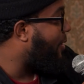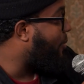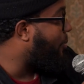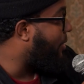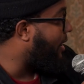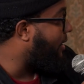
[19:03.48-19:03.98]

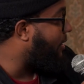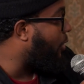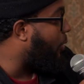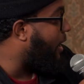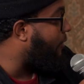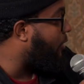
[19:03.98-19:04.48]
but the
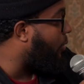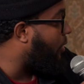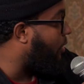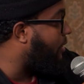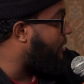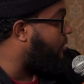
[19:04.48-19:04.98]
way of the
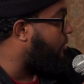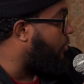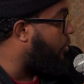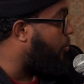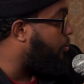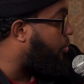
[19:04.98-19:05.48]
world is
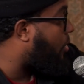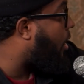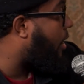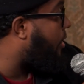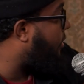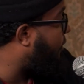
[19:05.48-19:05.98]

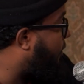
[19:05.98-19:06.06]
broad. You